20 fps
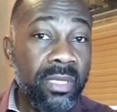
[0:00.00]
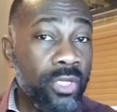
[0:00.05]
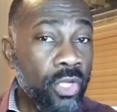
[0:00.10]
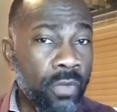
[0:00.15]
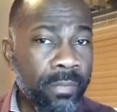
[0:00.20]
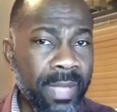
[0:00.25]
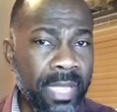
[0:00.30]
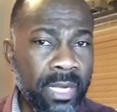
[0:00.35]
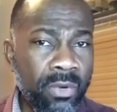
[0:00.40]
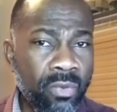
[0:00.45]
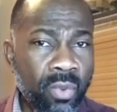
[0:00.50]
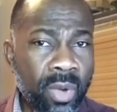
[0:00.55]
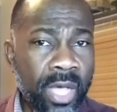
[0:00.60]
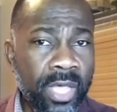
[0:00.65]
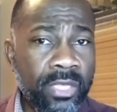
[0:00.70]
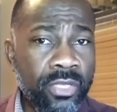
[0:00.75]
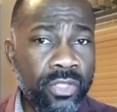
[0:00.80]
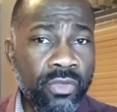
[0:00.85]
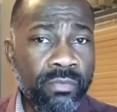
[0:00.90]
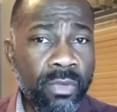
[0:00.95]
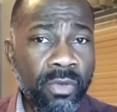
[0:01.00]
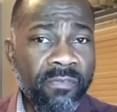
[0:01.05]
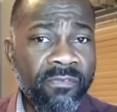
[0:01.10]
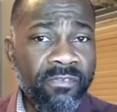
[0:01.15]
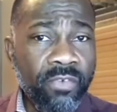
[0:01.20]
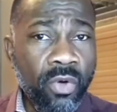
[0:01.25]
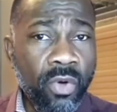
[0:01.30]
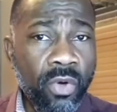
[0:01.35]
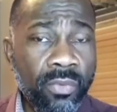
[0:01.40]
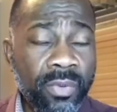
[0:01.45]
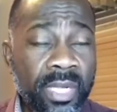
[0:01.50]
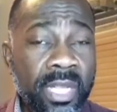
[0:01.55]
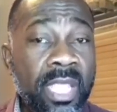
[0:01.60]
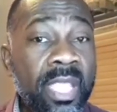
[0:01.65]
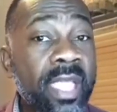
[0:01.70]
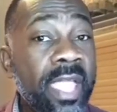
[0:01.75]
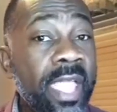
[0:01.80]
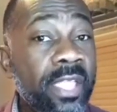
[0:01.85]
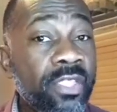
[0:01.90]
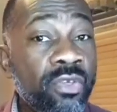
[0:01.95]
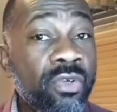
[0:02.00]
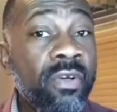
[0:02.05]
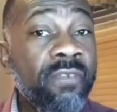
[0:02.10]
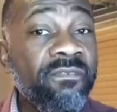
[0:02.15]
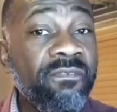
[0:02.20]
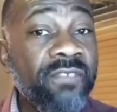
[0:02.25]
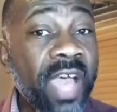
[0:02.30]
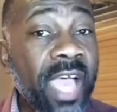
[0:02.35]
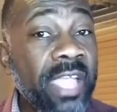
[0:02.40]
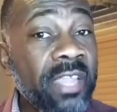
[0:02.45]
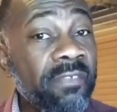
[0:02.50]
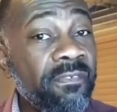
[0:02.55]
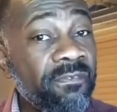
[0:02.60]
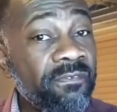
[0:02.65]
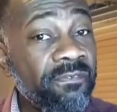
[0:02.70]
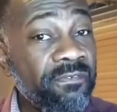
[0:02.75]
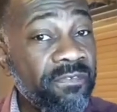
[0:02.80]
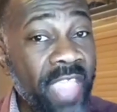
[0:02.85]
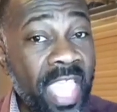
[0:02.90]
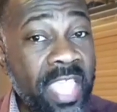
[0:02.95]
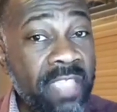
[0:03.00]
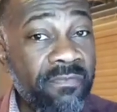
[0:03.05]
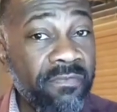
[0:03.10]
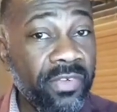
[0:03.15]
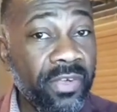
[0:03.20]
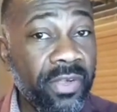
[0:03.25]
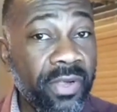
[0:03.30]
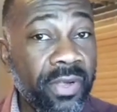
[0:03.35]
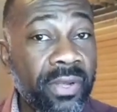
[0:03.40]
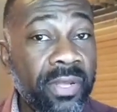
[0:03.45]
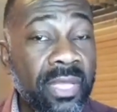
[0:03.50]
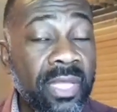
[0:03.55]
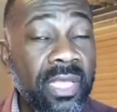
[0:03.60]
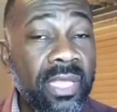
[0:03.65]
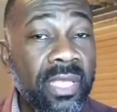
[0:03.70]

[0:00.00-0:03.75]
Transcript: No matter what, you move forward, and you'll find favor